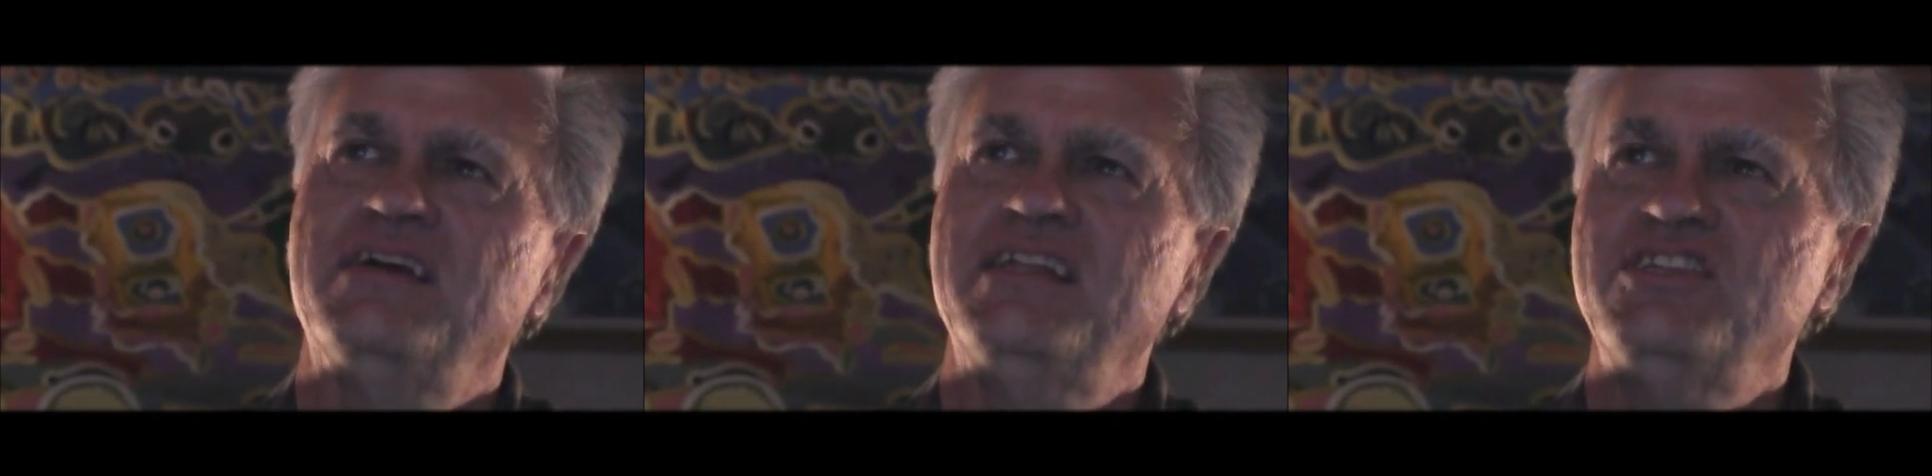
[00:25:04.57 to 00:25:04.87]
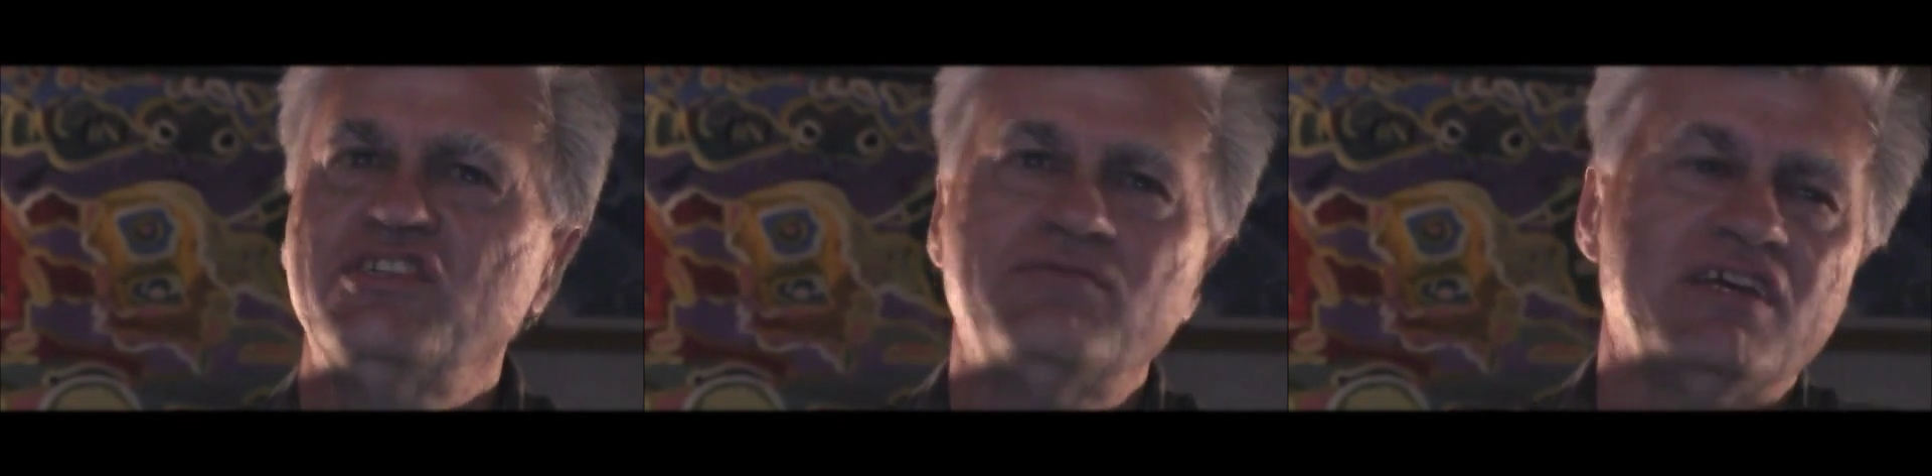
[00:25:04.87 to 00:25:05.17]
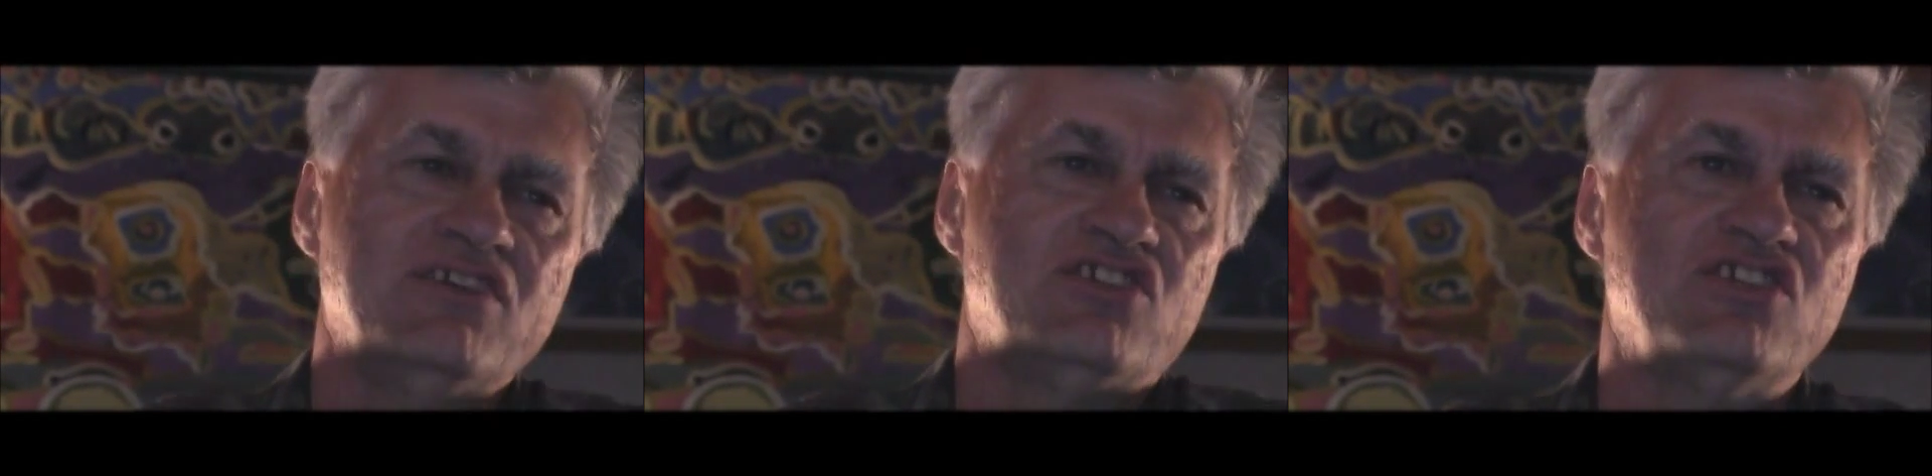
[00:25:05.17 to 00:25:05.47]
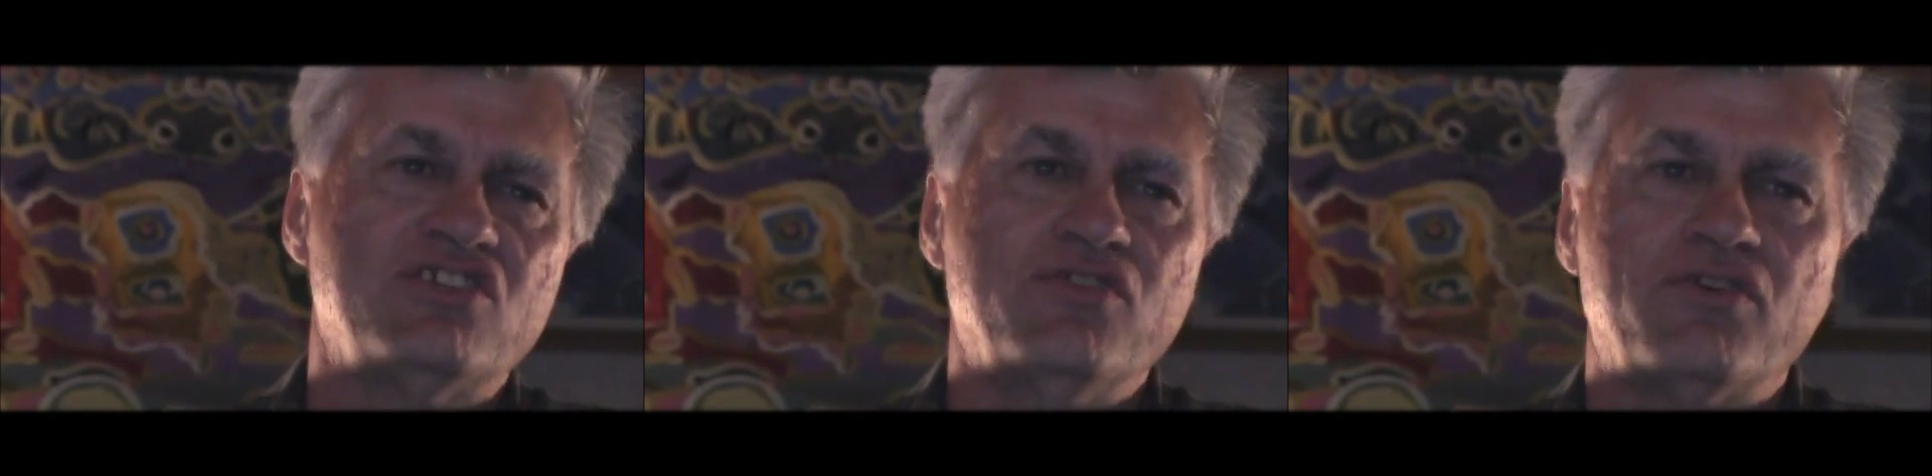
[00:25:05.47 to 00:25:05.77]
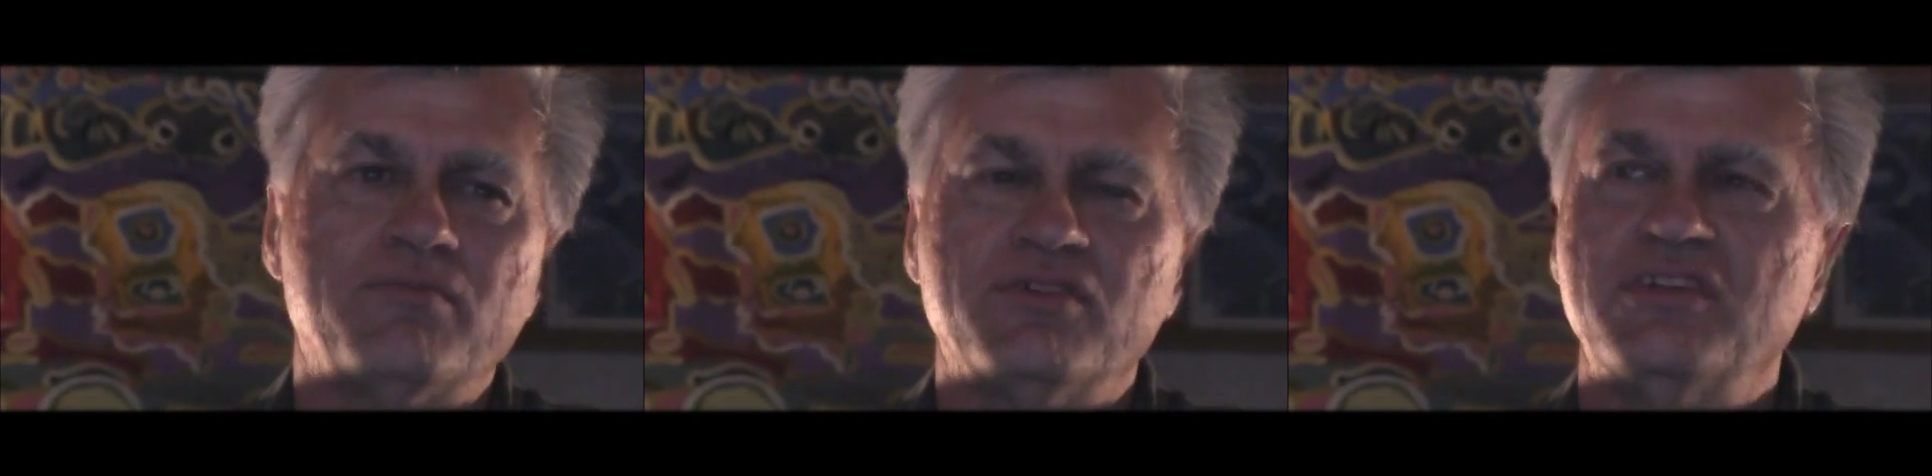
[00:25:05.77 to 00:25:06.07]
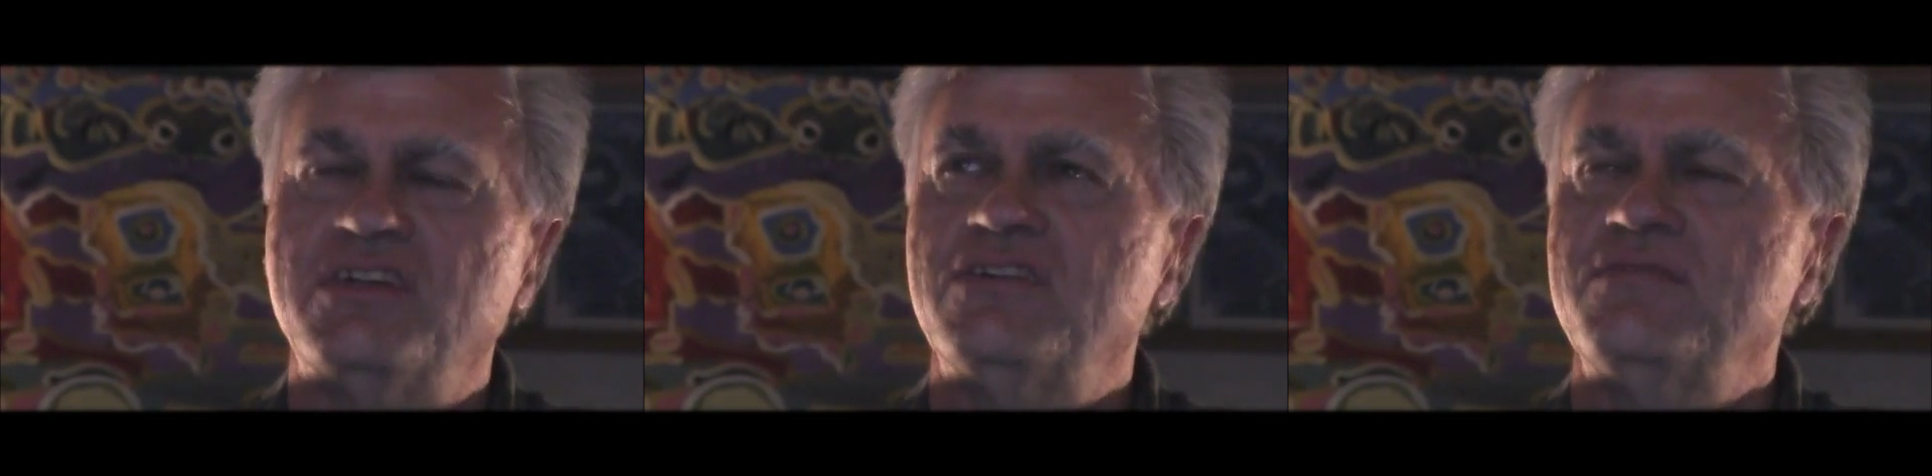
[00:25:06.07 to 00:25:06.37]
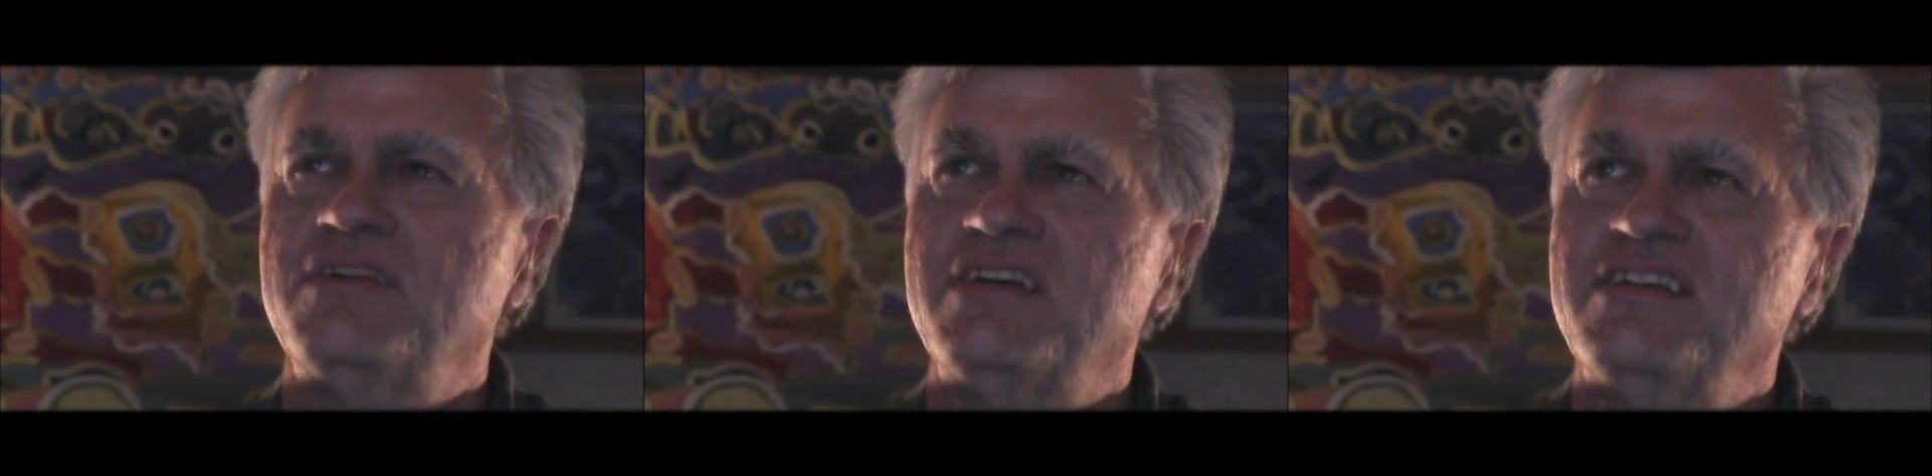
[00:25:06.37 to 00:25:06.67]
And sometimes it's just normal, you know,
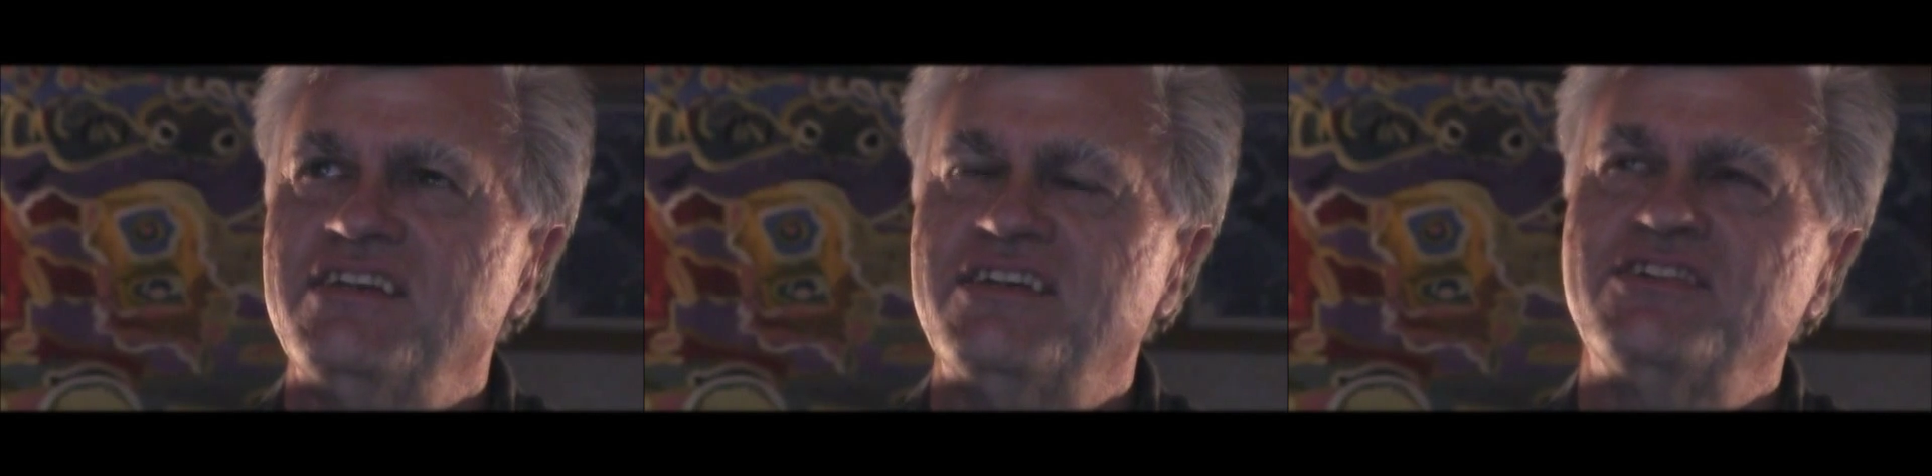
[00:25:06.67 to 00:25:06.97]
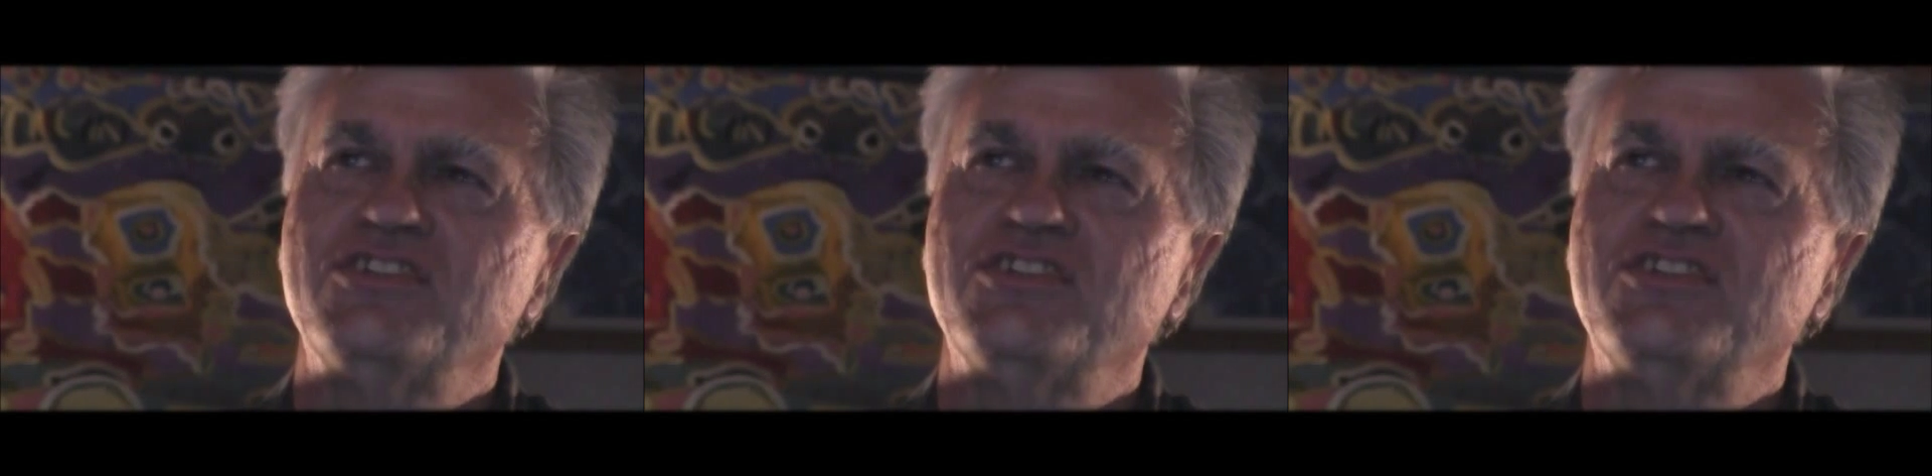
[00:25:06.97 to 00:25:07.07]
and that, you know,